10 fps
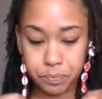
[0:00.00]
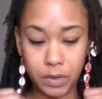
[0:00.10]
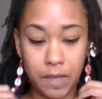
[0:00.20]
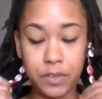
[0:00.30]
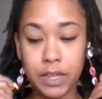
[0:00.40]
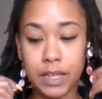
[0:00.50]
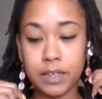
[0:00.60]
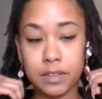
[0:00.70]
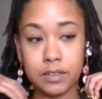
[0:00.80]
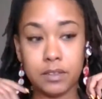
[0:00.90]
I feel
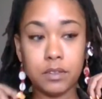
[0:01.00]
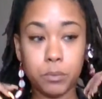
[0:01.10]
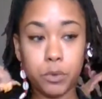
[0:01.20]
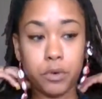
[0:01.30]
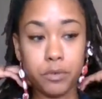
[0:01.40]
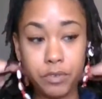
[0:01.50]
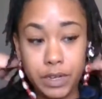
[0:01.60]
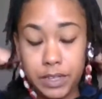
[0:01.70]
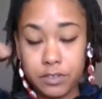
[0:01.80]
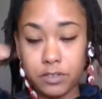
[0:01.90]
like this is more
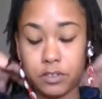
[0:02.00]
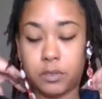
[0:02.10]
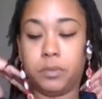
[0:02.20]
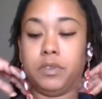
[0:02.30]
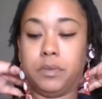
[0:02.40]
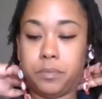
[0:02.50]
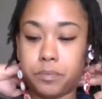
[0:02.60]
relationships.